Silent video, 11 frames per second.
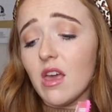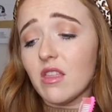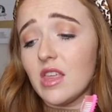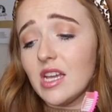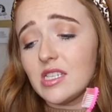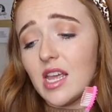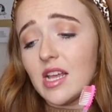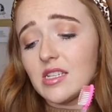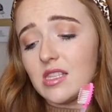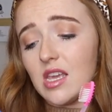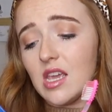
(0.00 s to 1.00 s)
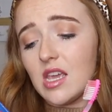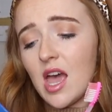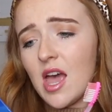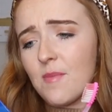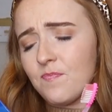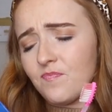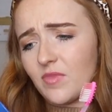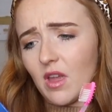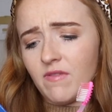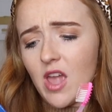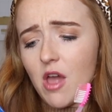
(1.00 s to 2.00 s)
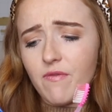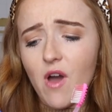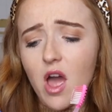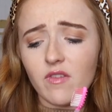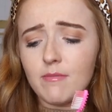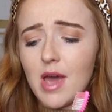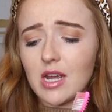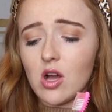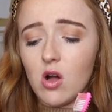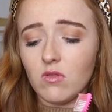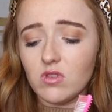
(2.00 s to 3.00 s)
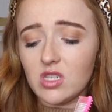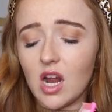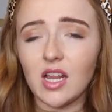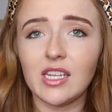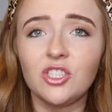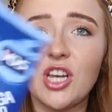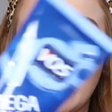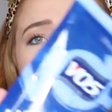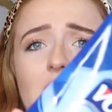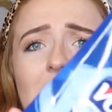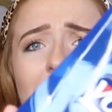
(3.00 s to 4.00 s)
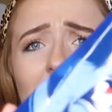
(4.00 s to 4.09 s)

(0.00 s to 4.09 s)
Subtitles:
This is the VO5 Mega Hold Styling Gel.